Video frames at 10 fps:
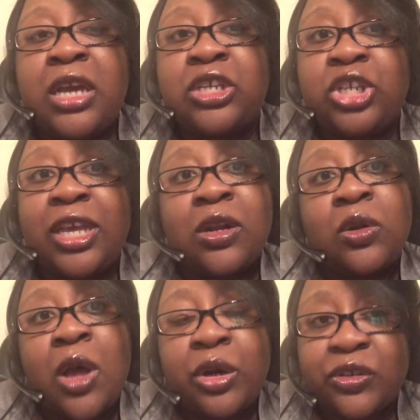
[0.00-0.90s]
she can no
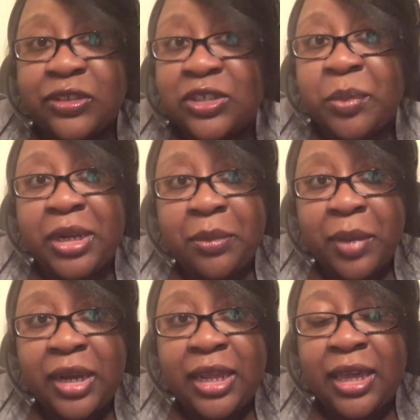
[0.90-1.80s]
longer send him any
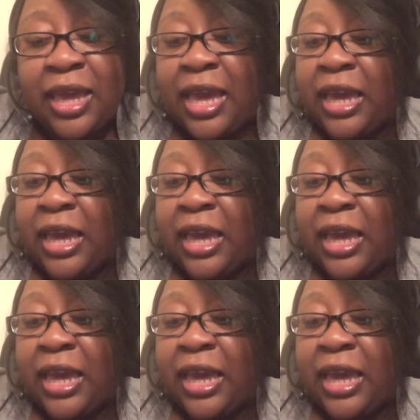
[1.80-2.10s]
money.